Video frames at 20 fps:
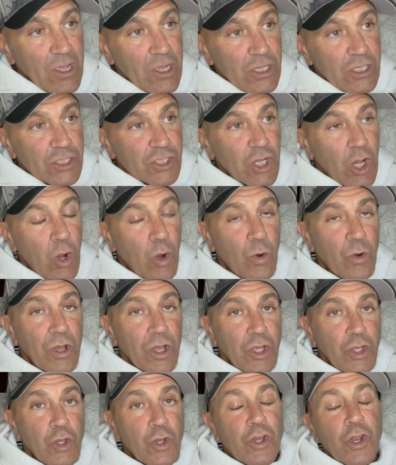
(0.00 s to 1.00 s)
So
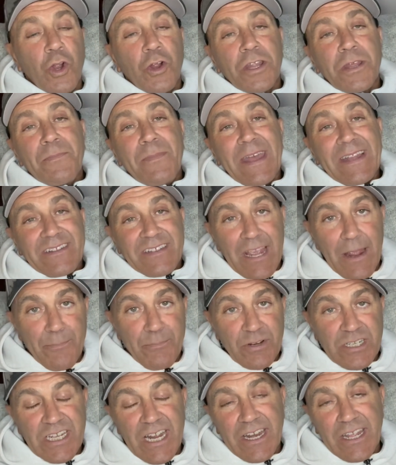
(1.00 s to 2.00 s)
you could only bet
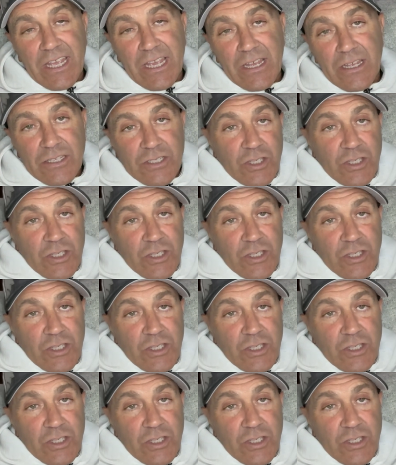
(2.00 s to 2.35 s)
10% of your.